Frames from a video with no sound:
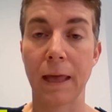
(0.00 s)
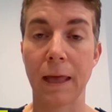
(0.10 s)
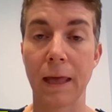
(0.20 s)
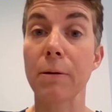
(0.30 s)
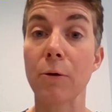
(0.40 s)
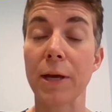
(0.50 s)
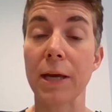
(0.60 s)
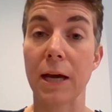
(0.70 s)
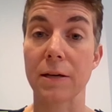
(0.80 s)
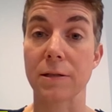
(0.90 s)
If an
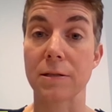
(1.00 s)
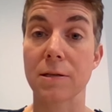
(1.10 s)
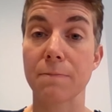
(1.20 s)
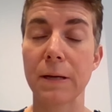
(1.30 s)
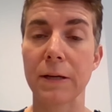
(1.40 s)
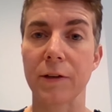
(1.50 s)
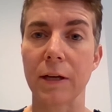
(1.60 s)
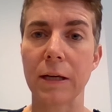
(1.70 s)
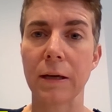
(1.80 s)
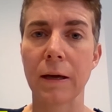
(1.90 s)
employee has a
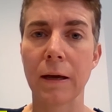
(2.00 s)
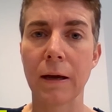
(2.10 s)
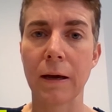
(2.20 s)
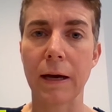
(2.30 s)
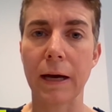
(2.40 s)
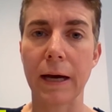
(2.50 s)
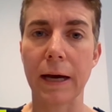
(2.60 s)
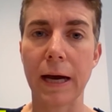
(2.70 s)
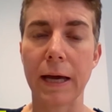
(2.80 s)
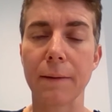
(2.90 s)
disability,
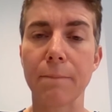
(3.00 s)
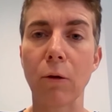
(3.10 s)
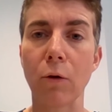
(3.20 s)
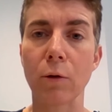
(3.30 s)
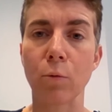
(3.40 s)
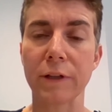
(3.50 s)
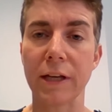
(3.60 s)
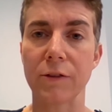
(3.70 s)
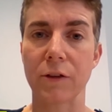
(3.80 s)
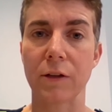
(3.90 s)
an employer will
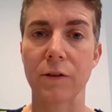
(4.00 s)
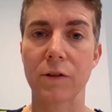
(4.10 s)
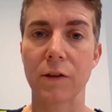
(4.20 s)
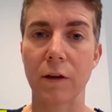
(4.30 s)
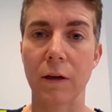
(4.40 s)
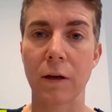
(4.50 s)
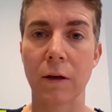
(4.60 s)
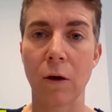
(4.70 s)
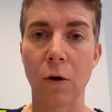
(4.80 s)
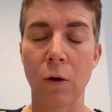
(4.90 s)
need to consider
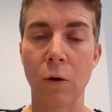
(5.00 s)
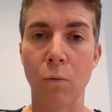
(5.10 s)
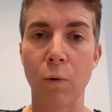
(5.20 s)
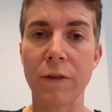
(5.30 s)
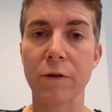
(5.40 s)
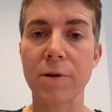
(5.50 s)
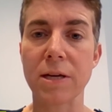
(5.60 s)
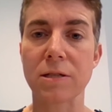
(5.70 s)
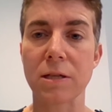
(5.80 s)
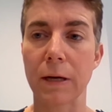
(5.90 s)
whether
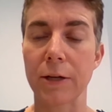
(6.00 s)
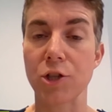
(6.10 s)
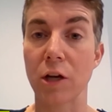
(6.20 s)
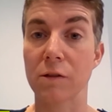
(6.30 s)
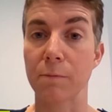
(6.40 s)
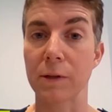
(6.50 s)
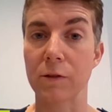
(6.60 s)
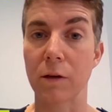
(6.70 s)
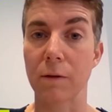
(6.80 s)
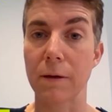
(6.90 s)
reasonable
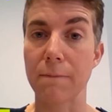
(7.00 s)
adjustments can